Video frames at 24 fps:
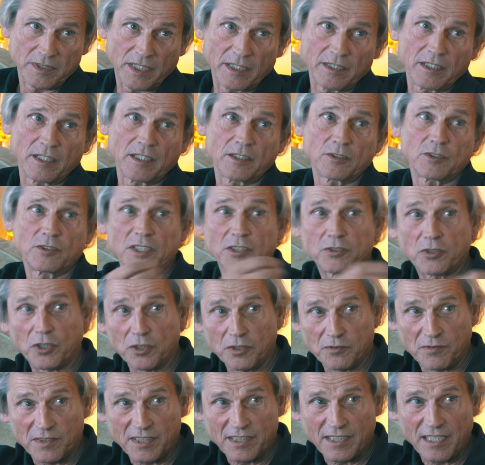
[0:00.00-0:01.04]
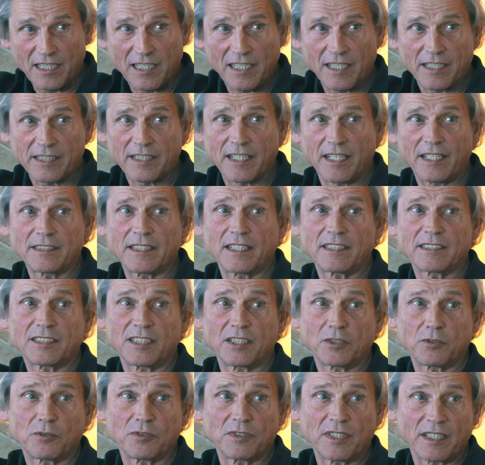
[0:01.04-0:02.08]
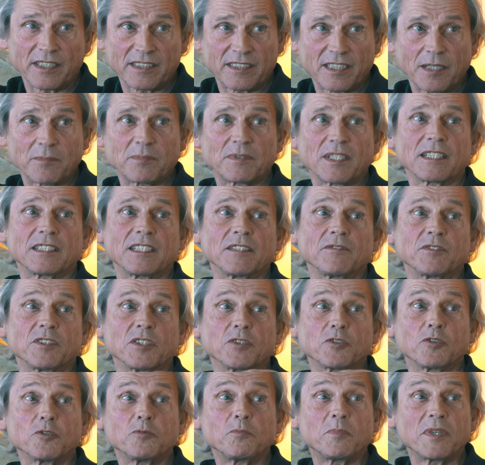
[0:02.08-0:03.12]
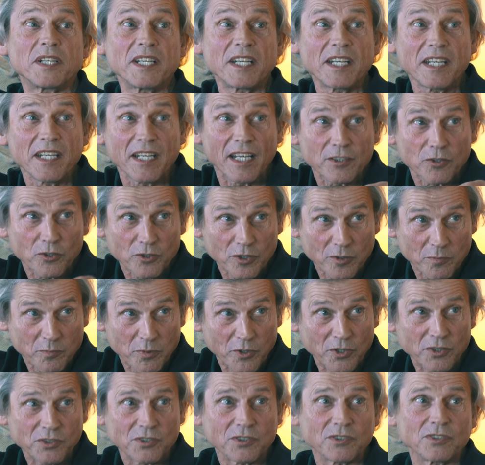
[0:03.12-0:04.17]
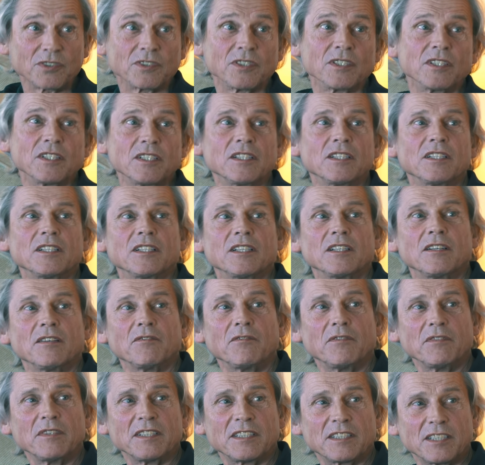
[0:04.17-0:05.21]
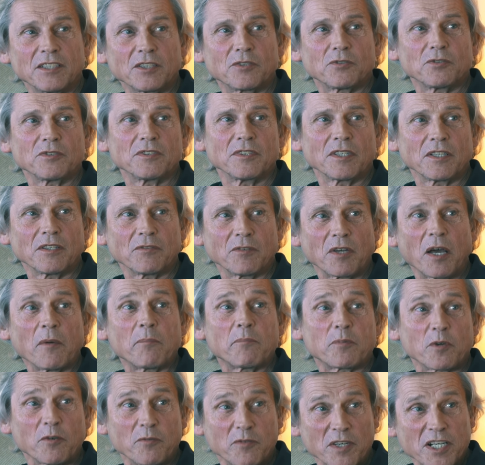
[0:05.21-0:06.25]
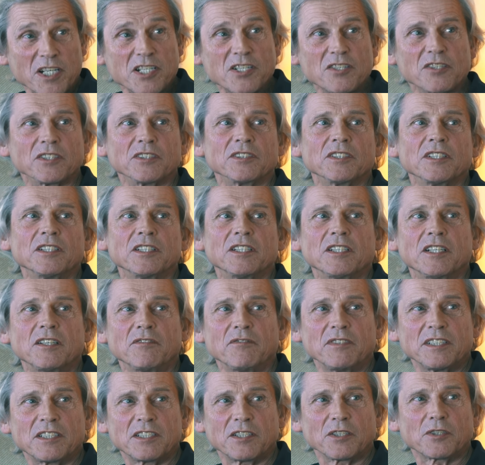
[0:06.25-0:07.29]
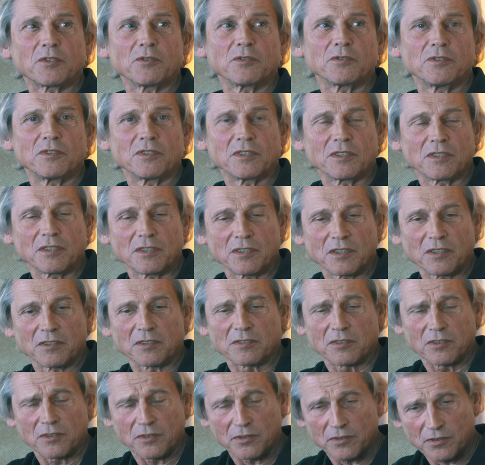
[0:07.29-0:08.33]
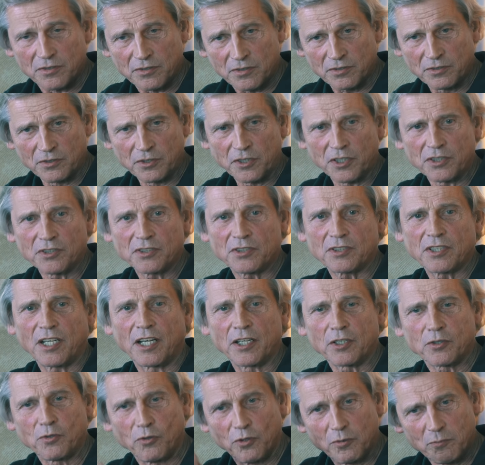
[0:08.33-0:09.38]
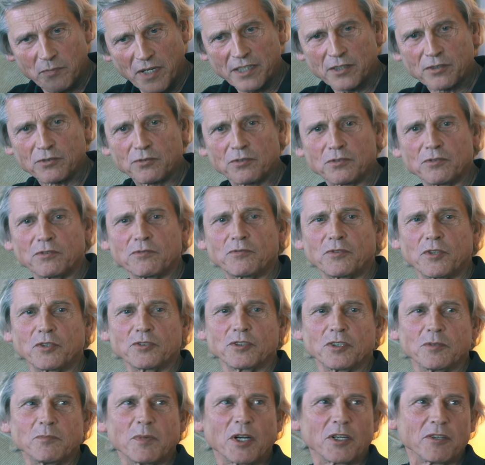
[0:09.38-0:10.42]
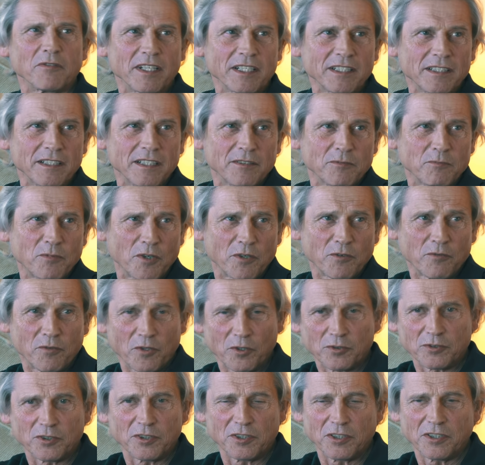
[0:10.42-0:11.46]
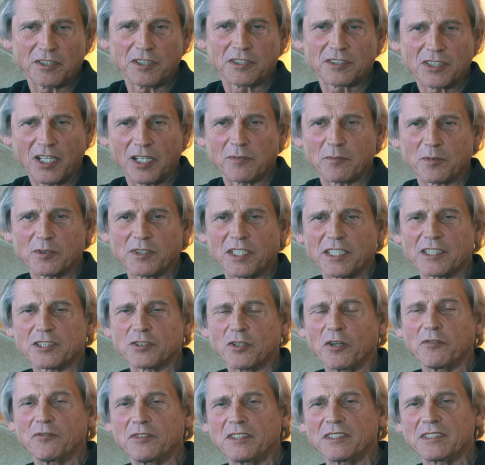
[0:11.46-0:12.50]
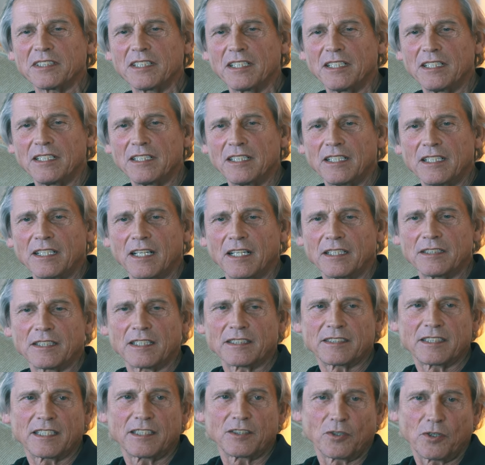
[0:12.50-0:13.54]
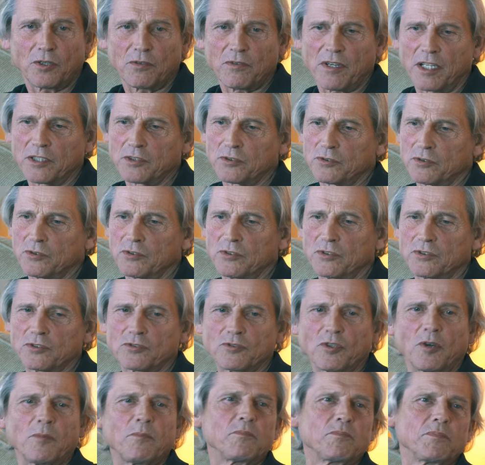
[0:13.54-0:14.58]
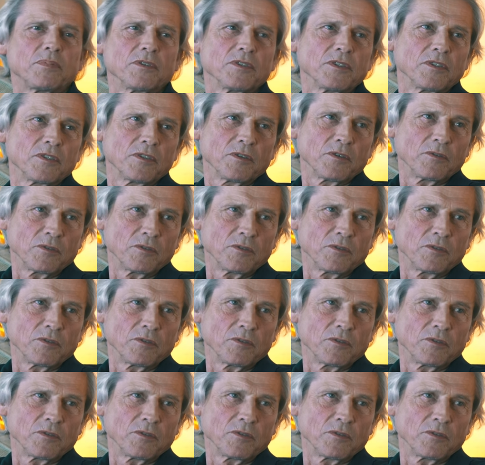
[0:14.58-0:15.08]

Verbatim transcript: Then I discussed with Silje again, and she could accept that if she could bring another person, which she could have, a professional, which she could uh, trust. I called back to Frogner barnevern, Frogner uh, Child Protection Office, and I said, no, I should stop, uh,